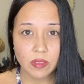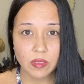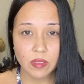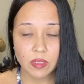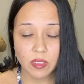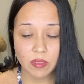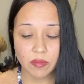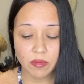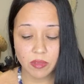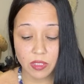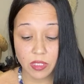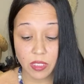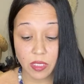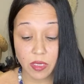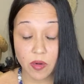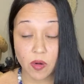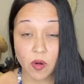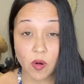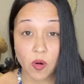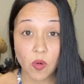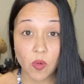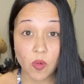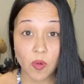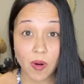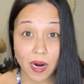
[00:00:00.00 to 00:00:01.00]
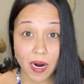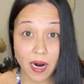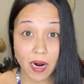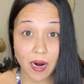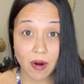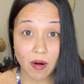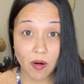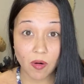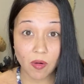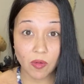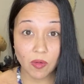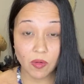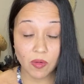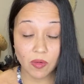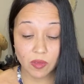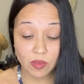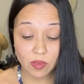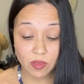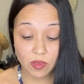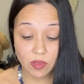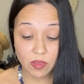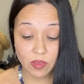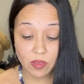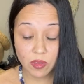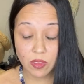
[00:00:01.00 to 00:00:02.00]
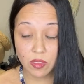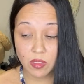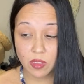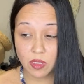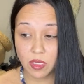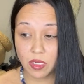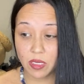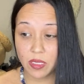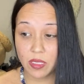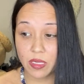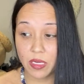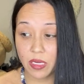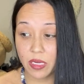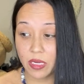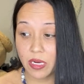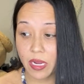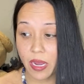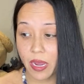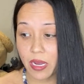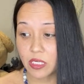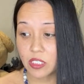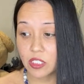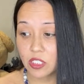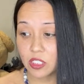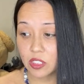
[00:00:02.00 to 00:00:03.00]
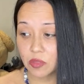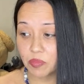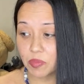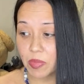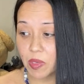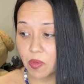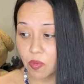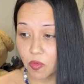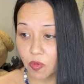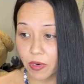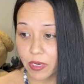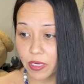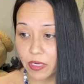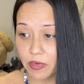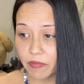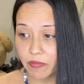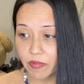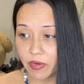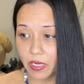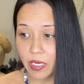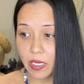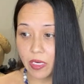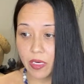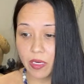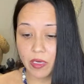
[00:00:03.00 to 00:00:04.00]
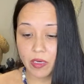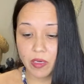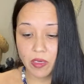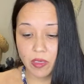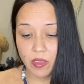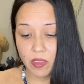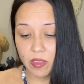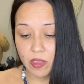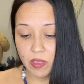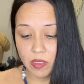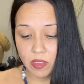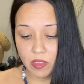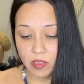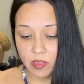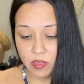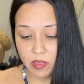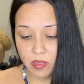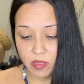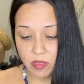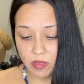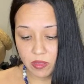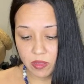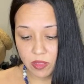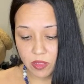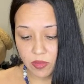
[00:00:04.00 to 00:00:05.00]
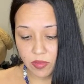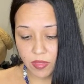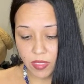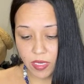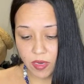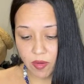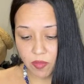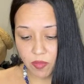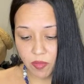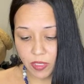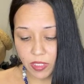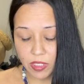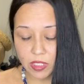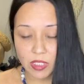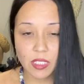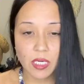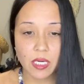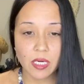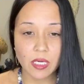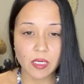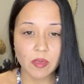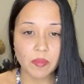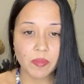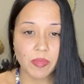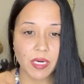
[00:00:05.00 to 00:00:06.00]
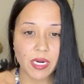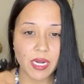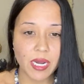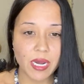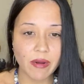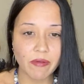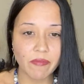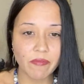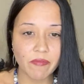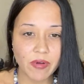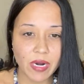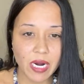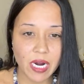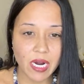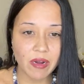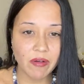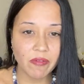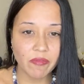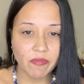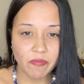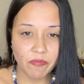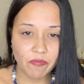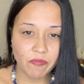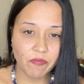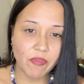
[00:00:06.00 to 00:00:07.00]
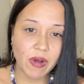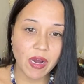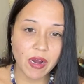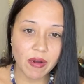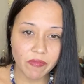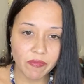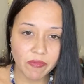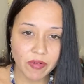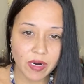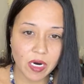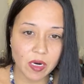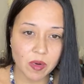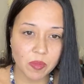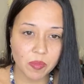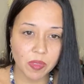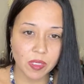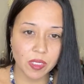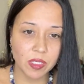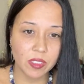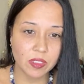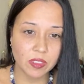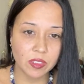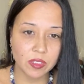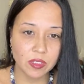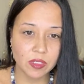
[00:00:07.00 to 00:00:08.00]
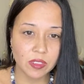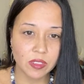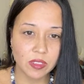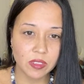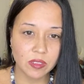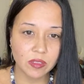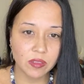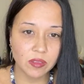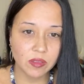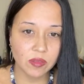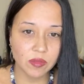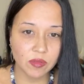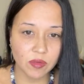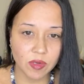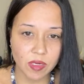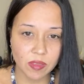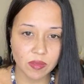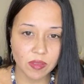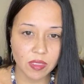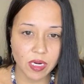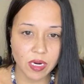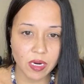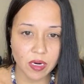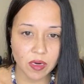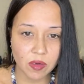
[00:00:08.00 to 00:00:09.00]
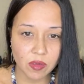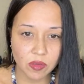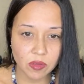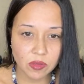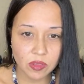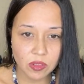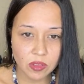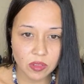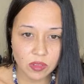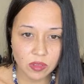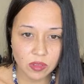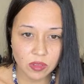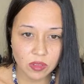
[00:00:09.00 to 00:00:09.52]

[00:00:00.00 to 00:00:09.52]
I was like, oh wow. And it had just been renovated. So they had redone it, but it had five fireplaces throughout the house.